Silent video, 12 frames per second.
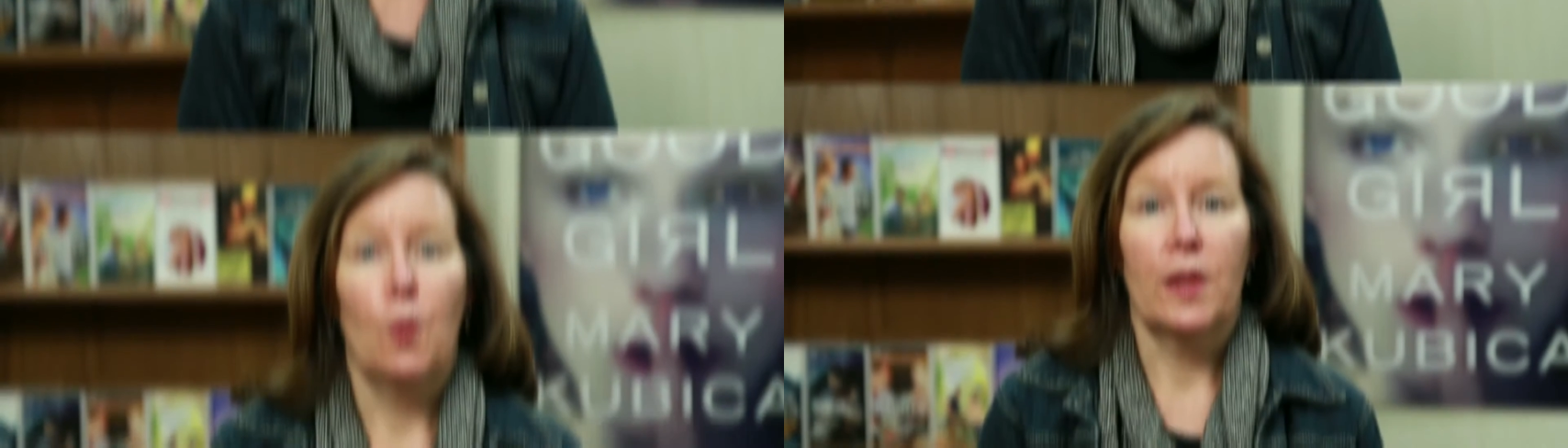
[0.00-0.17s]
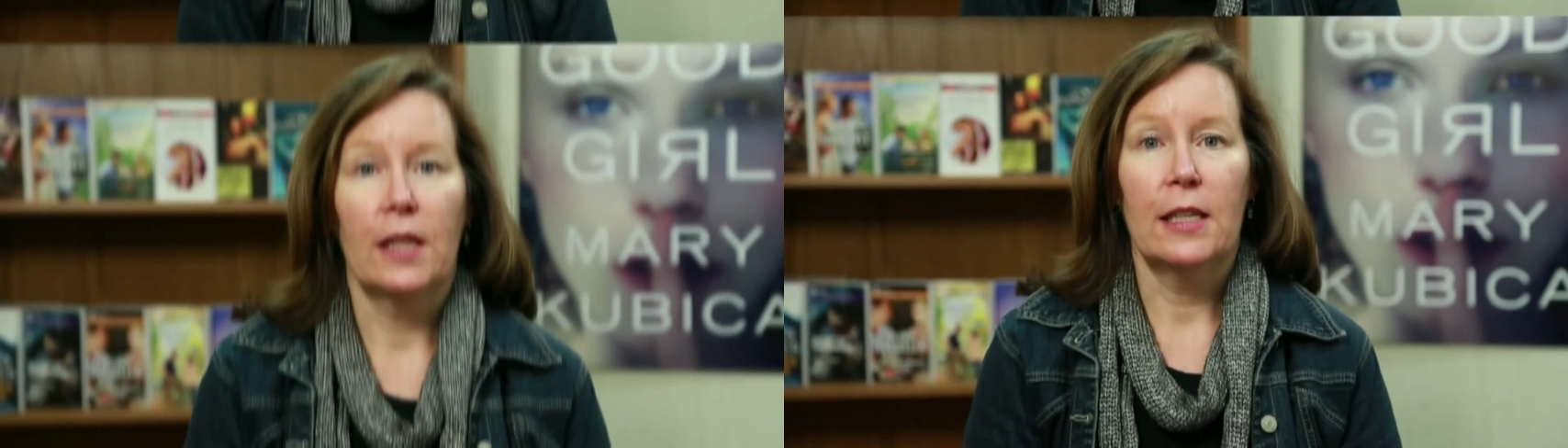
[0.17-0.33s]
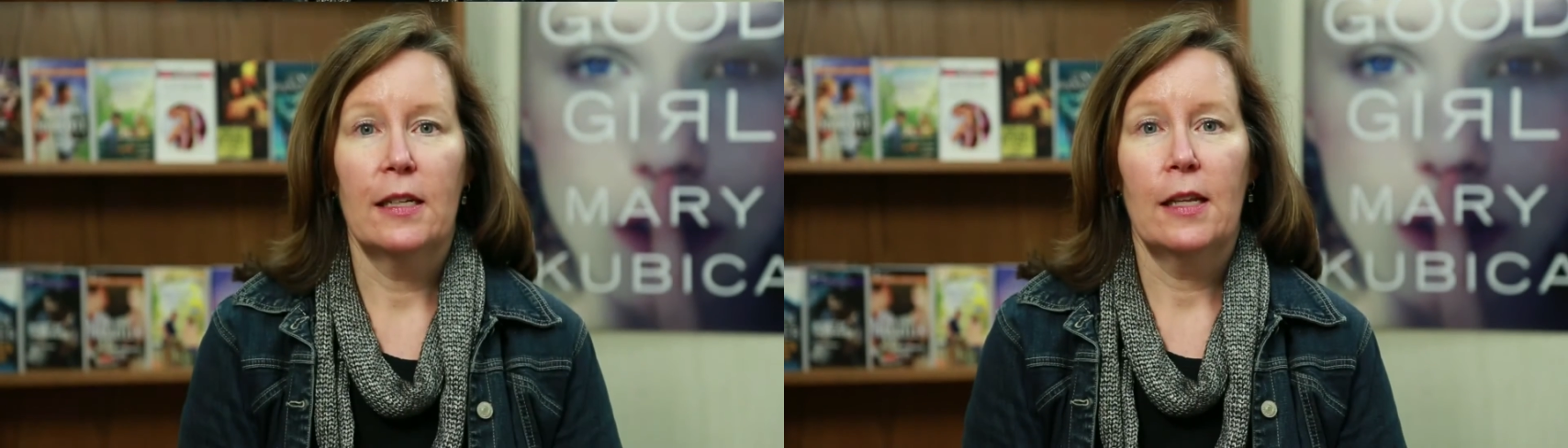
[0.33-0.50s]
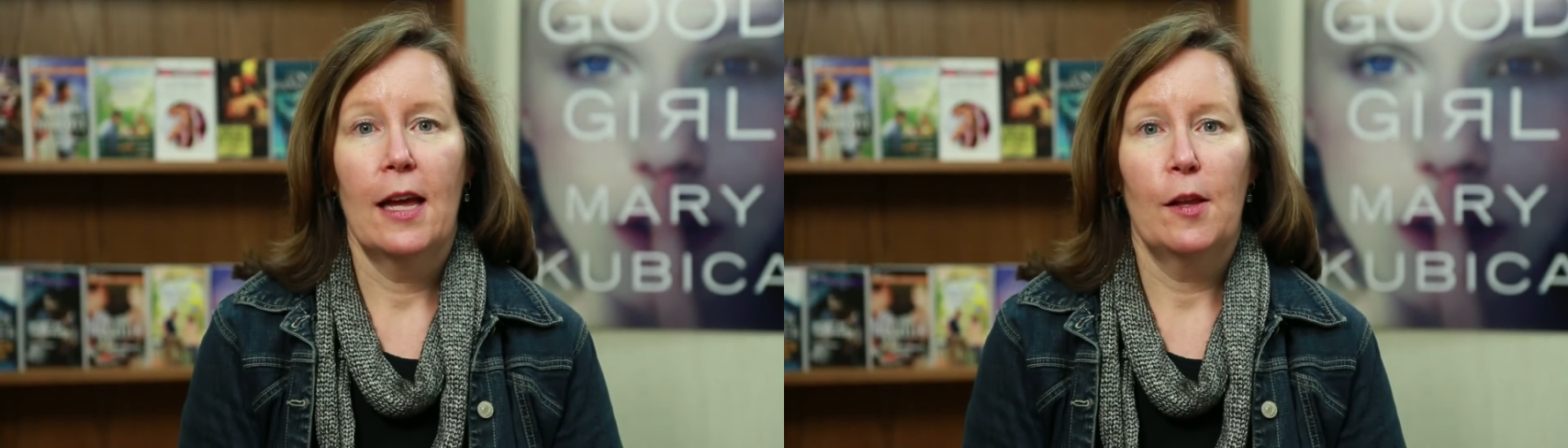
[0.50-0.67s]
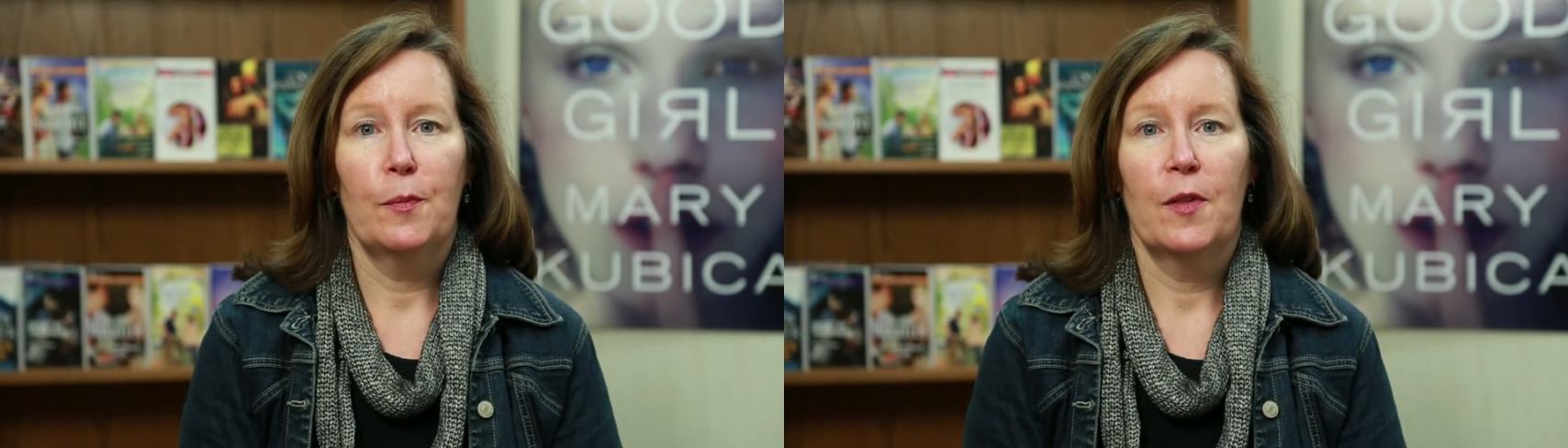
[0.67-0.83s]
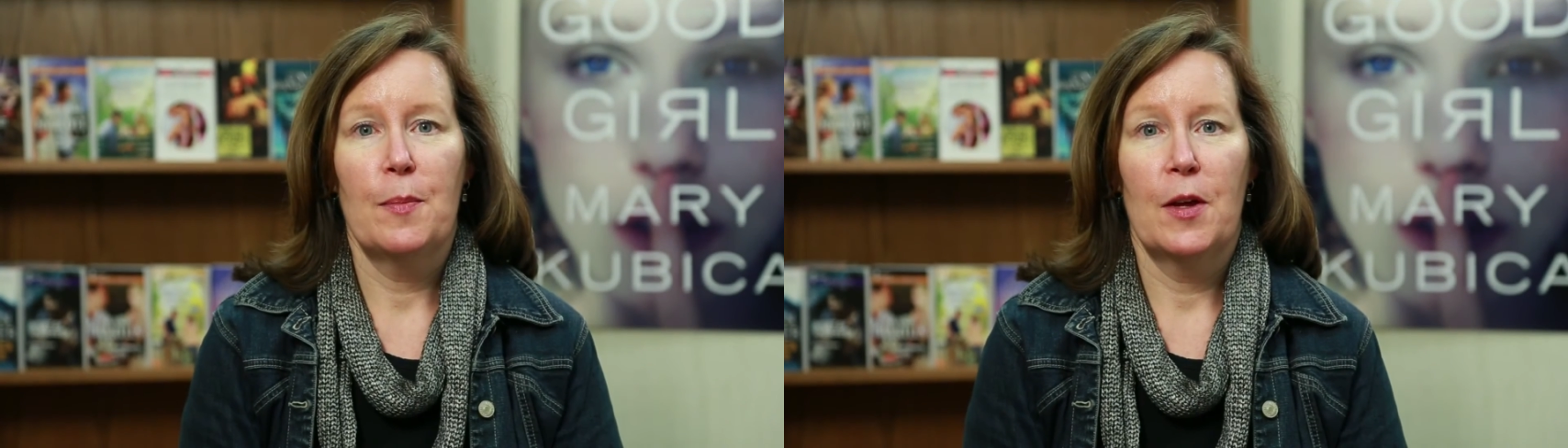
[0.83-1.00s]
With a little
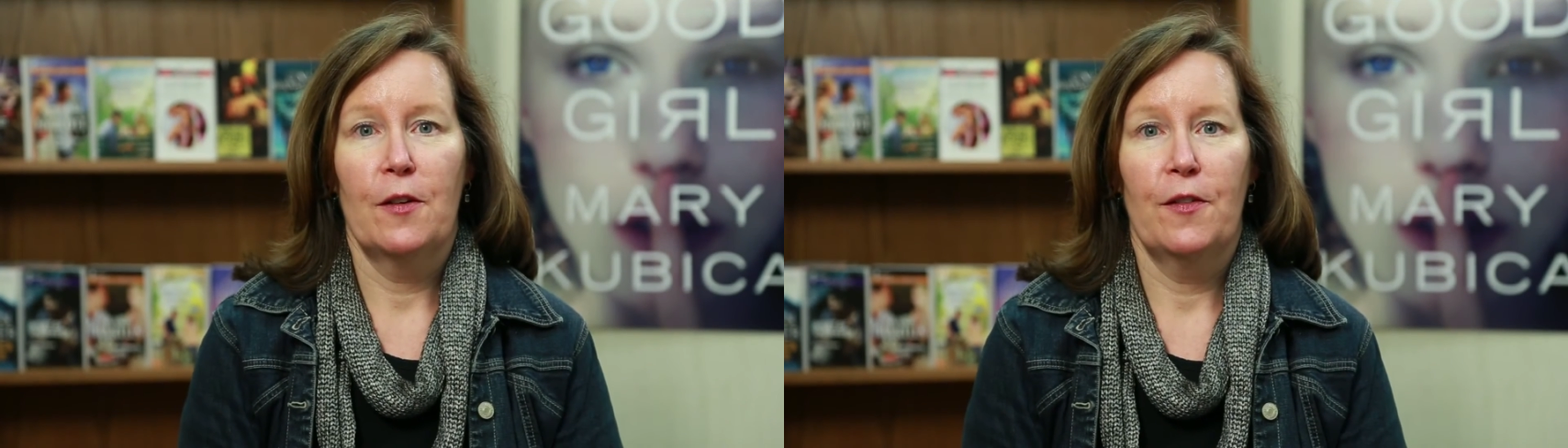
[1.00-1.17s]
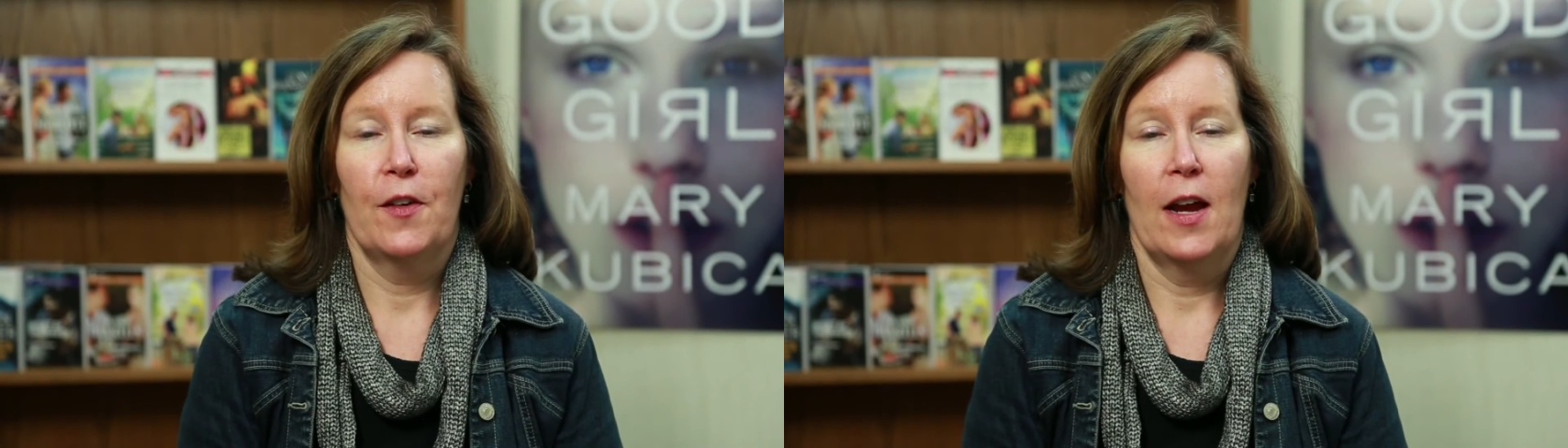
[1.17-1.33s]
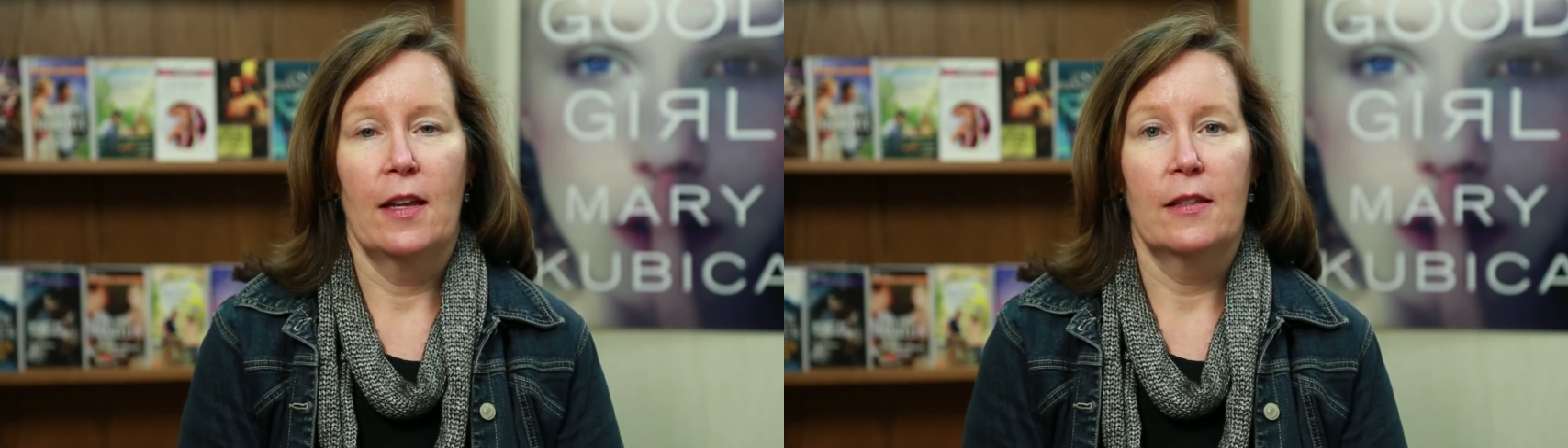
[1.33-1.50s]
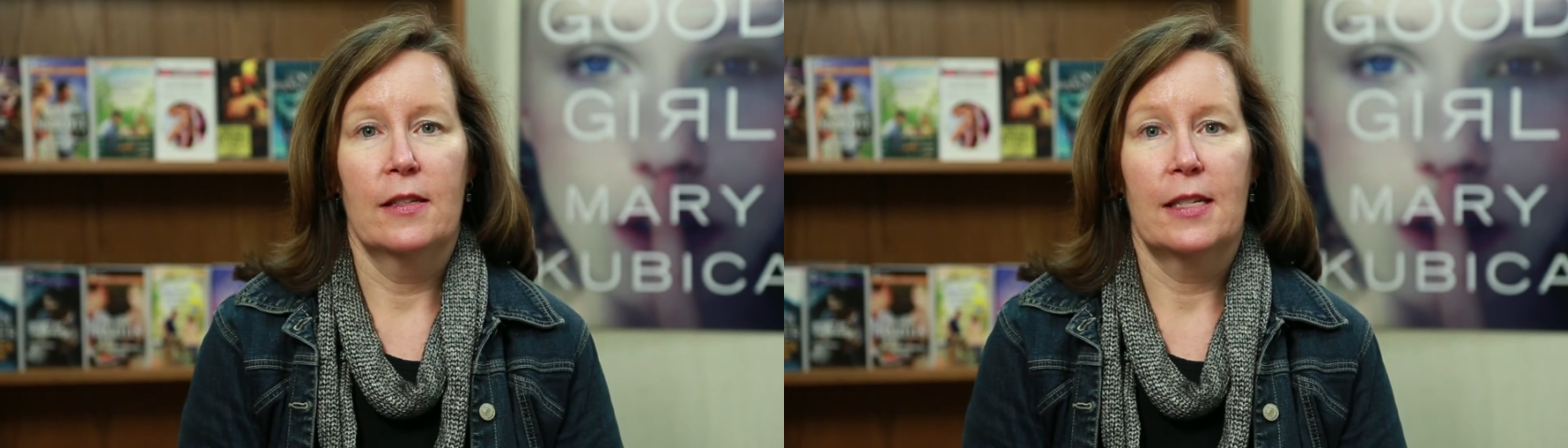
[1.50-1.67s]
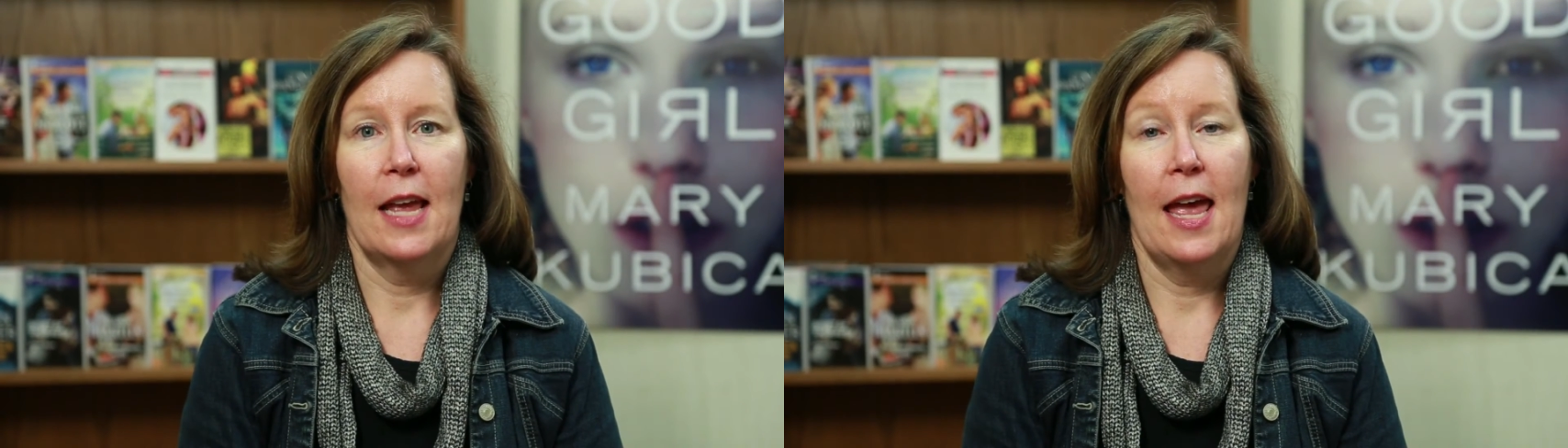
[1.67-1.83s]
help from their friends